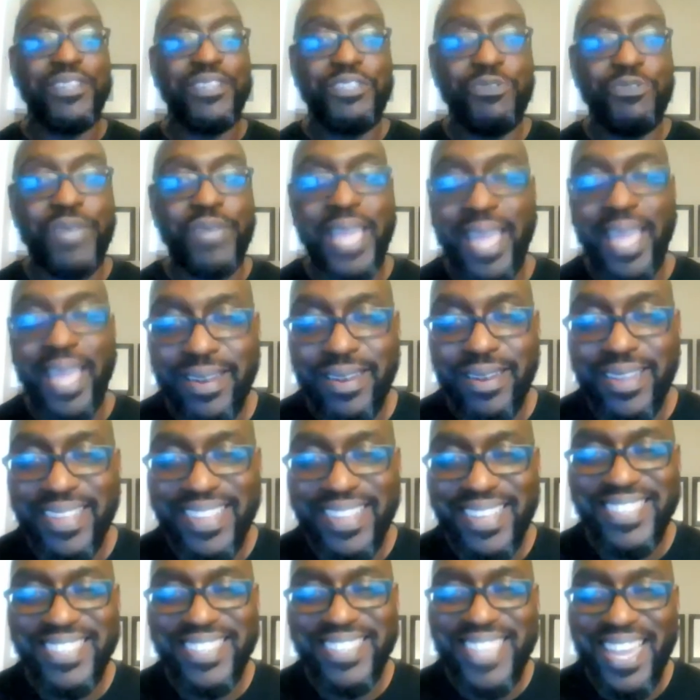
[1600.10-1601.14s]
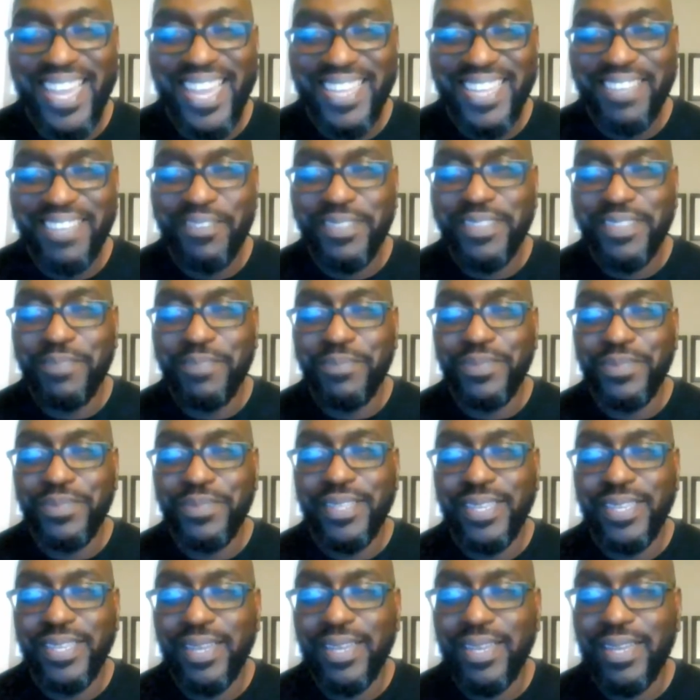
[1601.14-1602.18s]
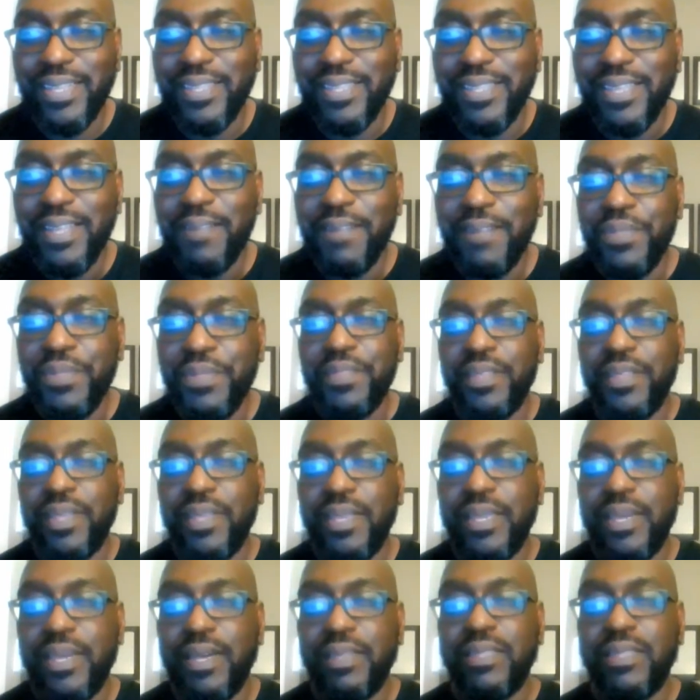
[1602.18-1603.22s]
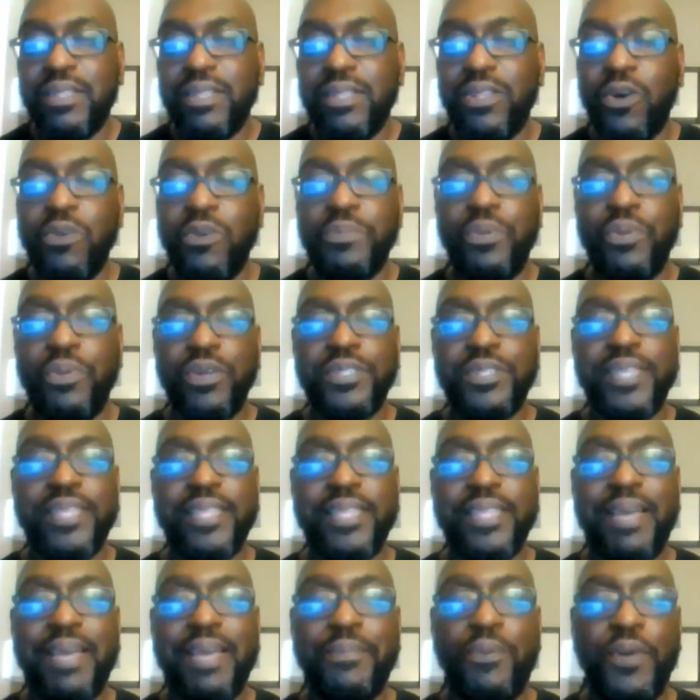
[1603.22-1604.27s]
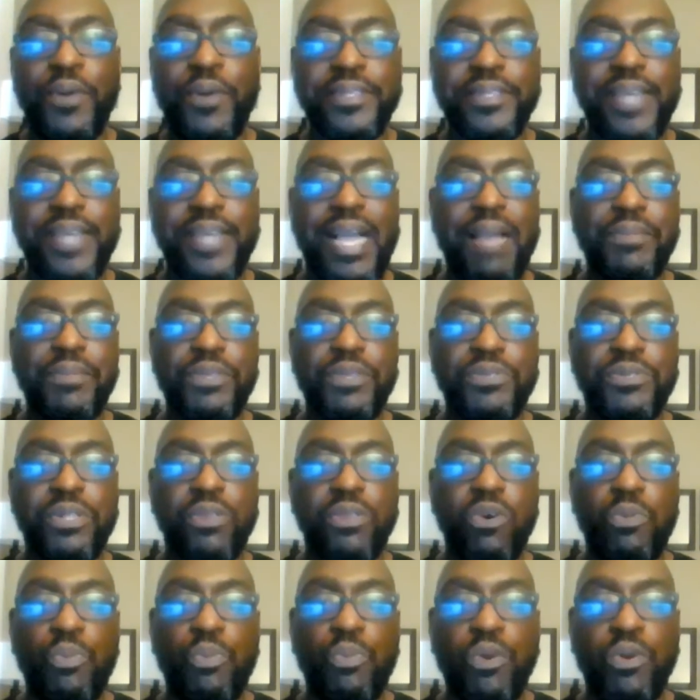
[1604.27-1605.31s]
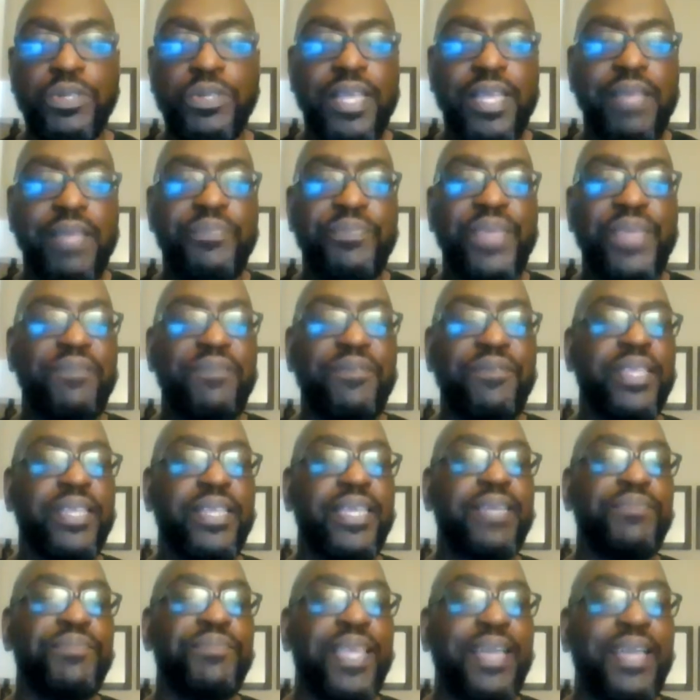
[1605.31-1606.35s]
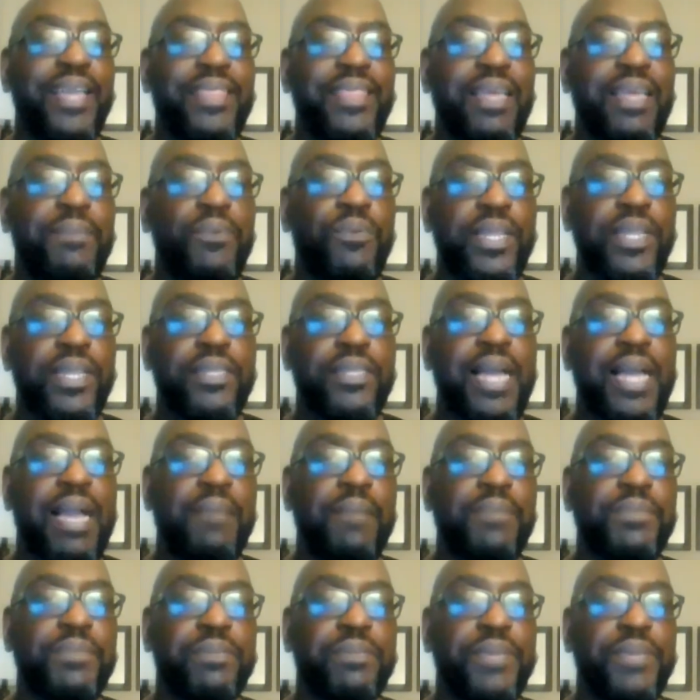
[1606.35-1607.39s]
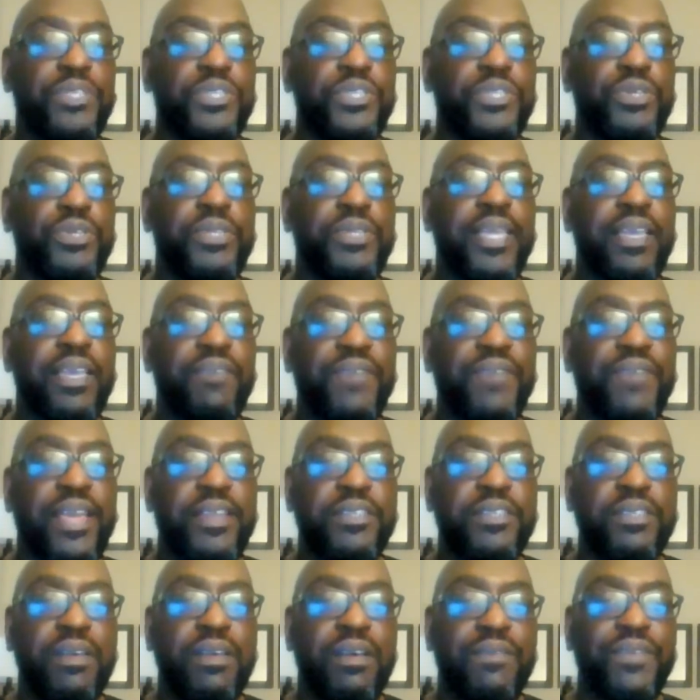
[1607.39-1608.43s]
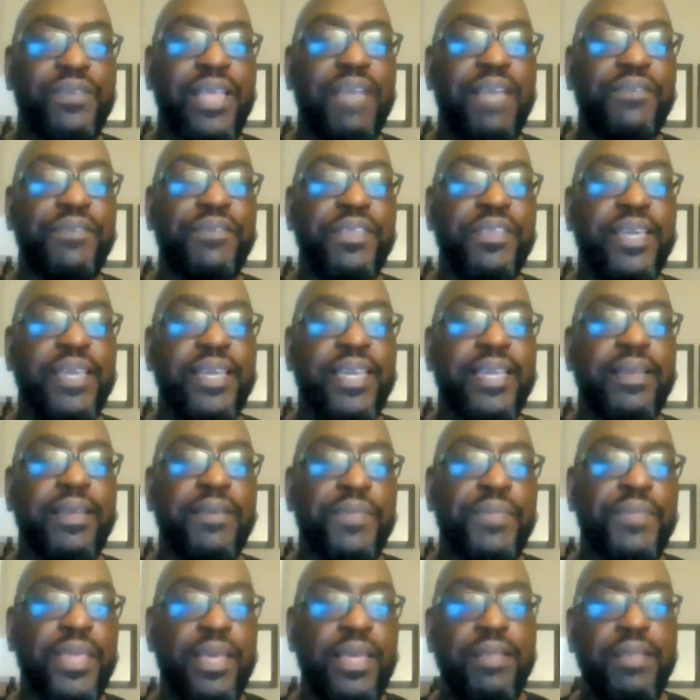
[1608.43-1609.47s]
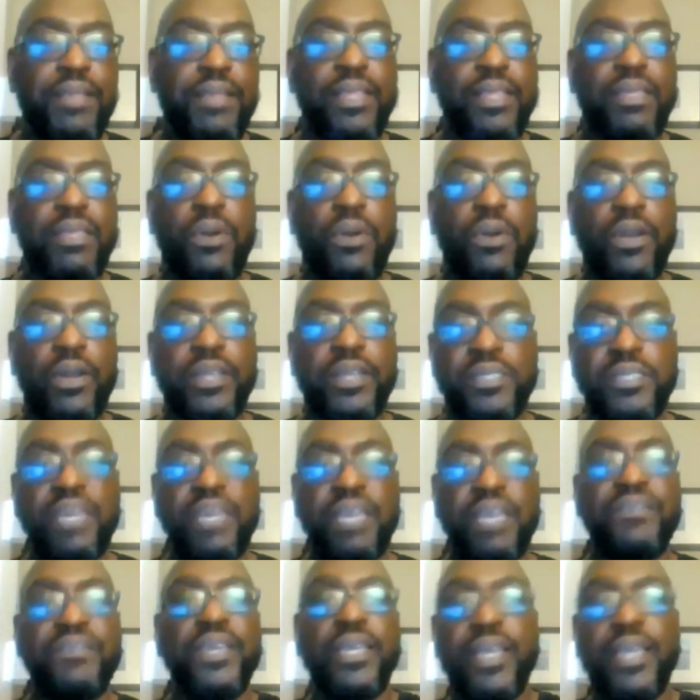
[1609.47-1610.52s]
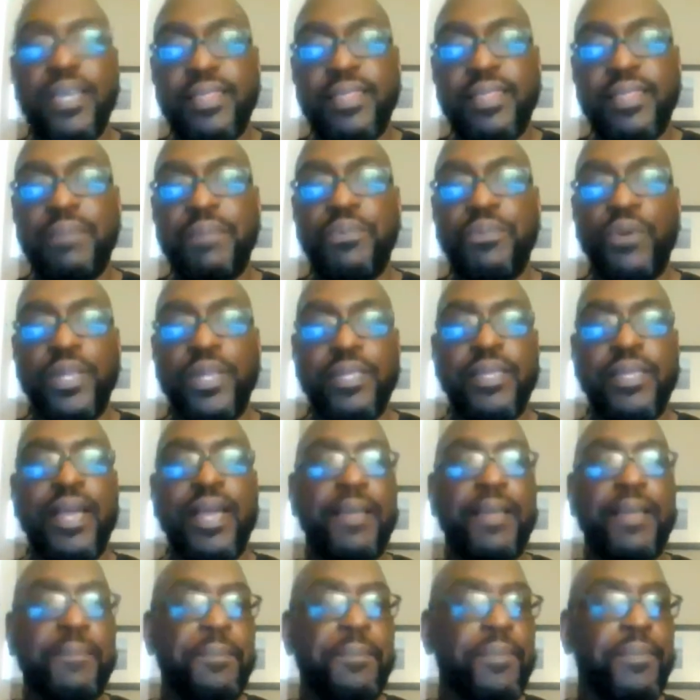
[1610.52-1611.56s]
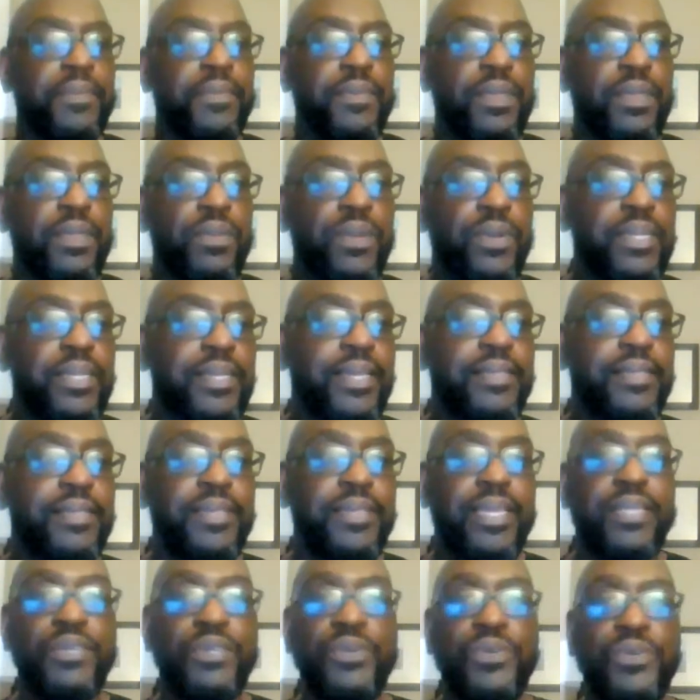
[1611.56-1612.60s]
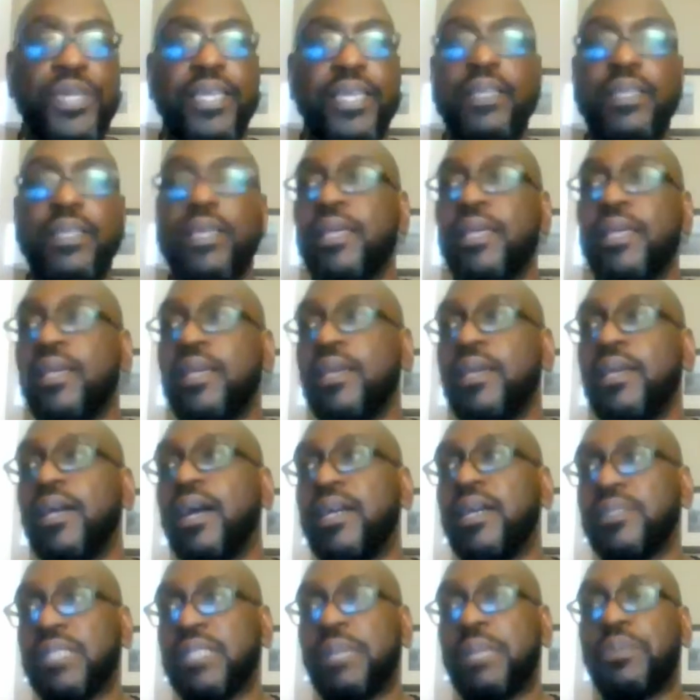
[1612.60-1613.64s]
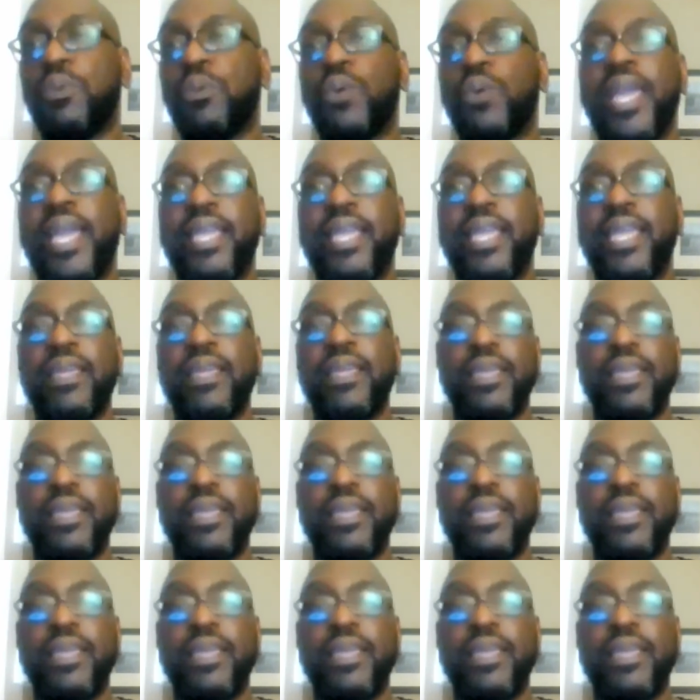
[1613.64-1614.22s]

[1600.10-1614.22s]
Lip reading: you can inside the load boards at that point in time. Use the load boards heavily at that point in time to make sure you take advantage of everything that the market is giving at that point in time, right? And then you can step away